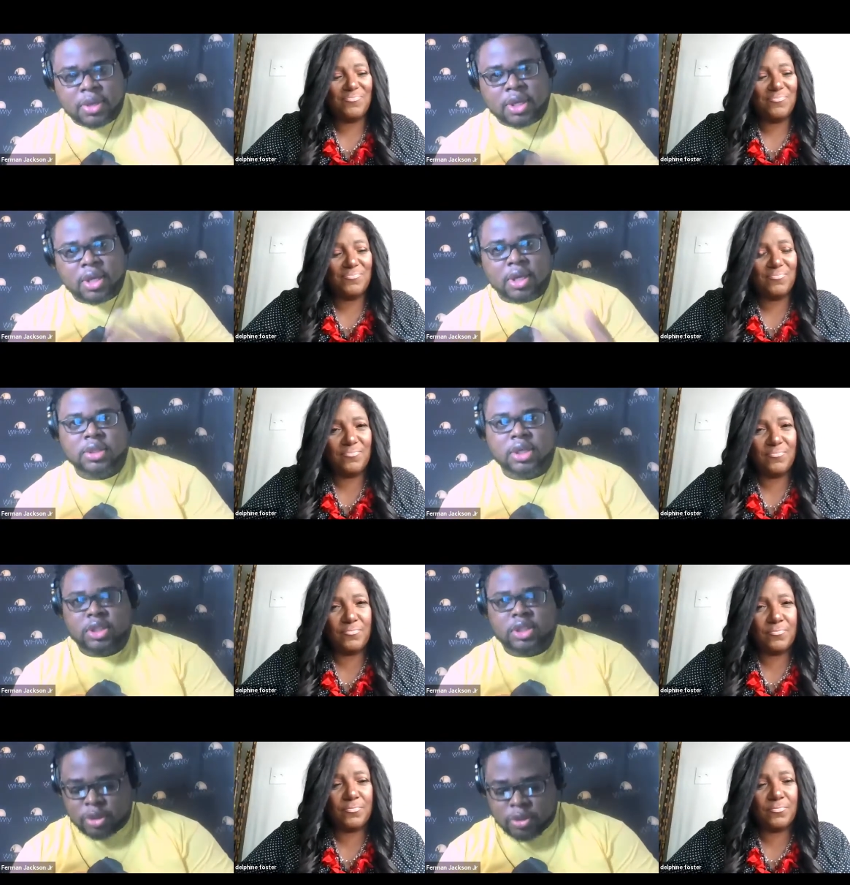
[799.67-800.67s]
Speaker 1: it comes to
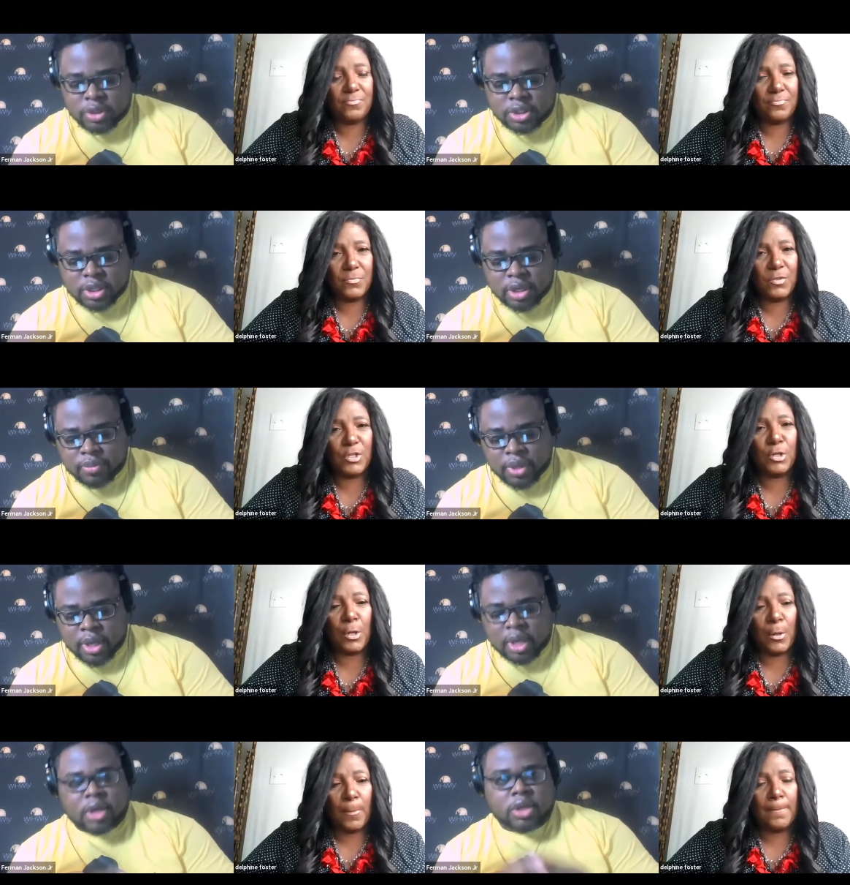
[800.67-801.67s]
entrepreneurship,
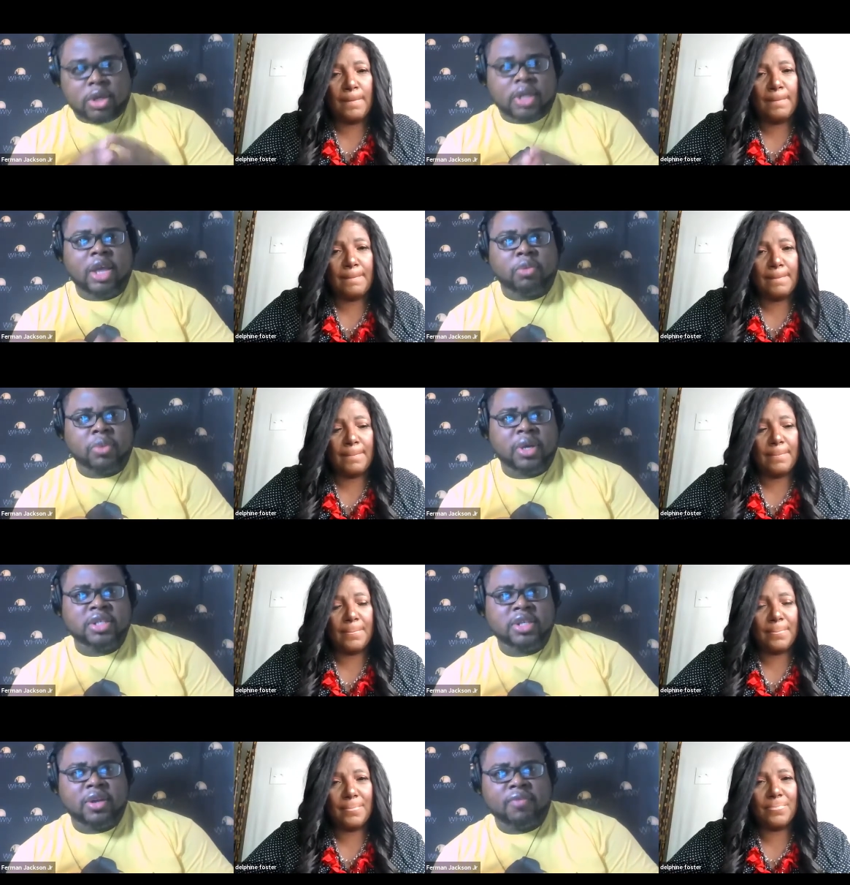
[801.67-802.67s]
does that
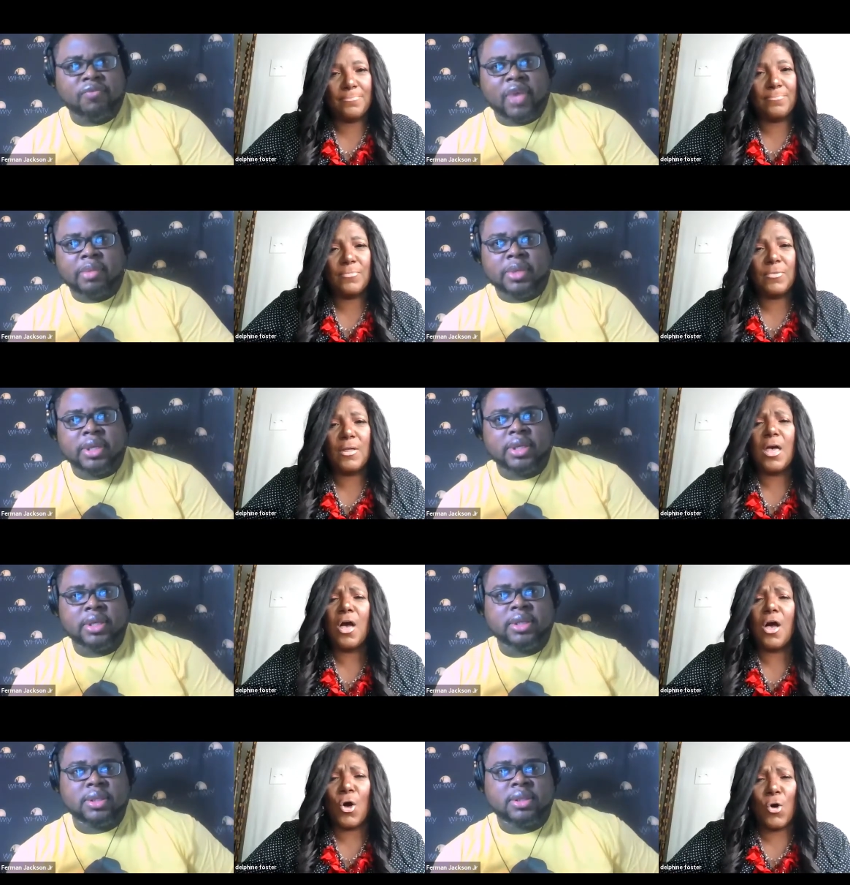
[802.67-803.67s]
runs in your family?
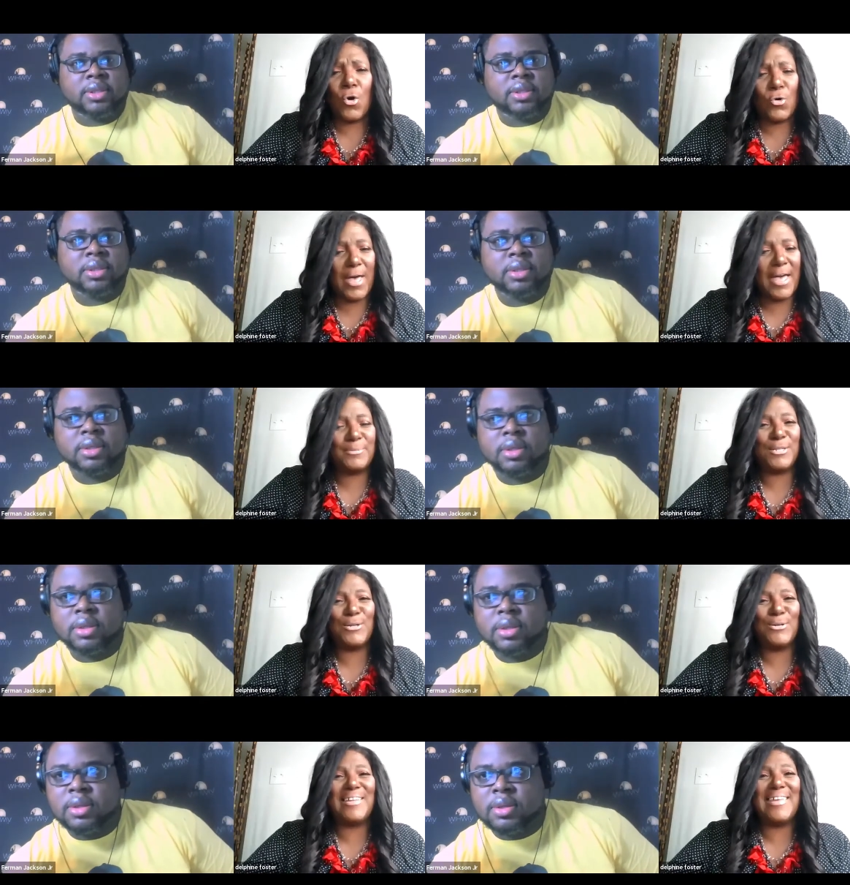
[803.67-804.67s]
Speaker 2: Oh,
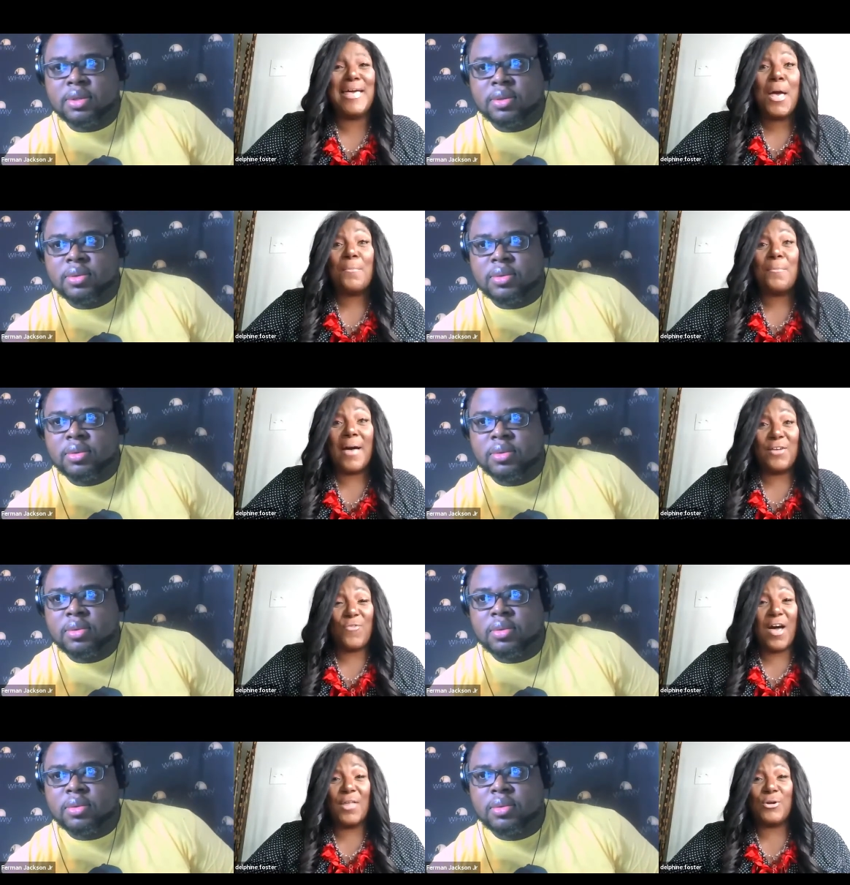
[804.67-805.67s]
absolutely. My
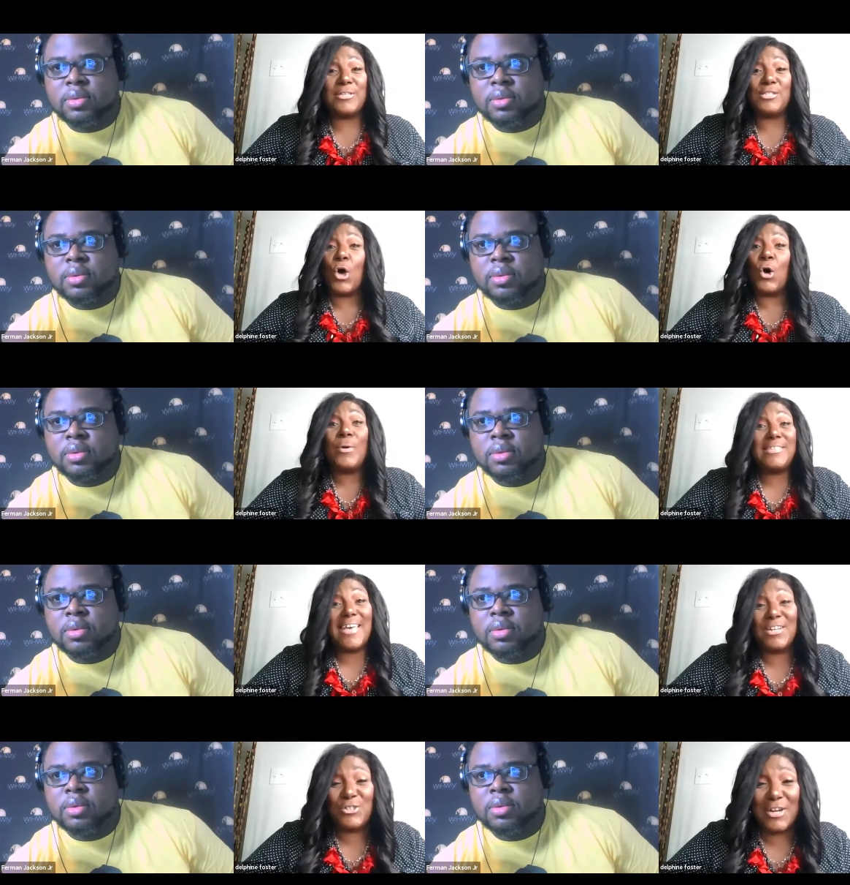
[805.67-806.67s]
father has always
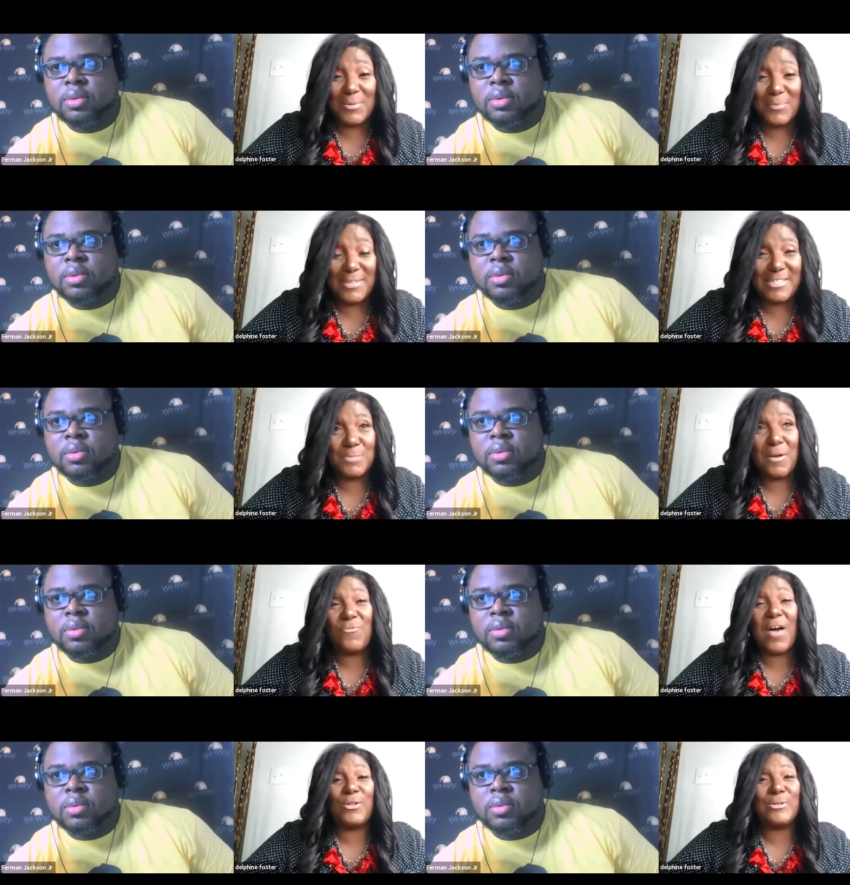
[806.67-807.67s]
had a trucking business. My
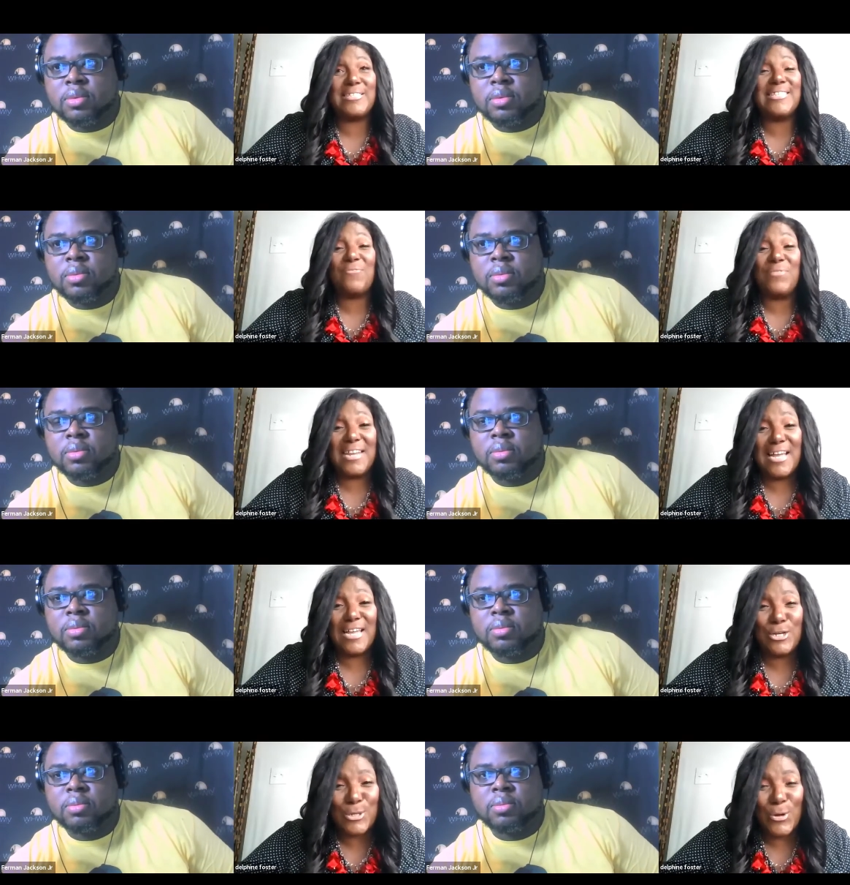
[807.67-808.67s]
father is
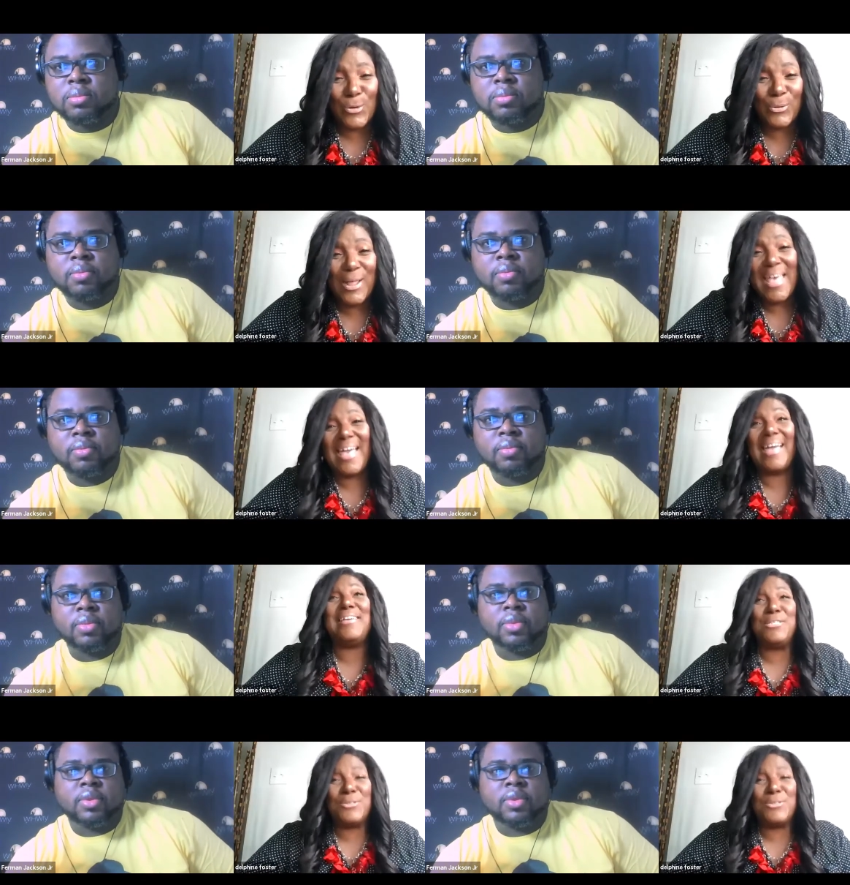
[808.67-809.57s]
seventy-nine years old, and he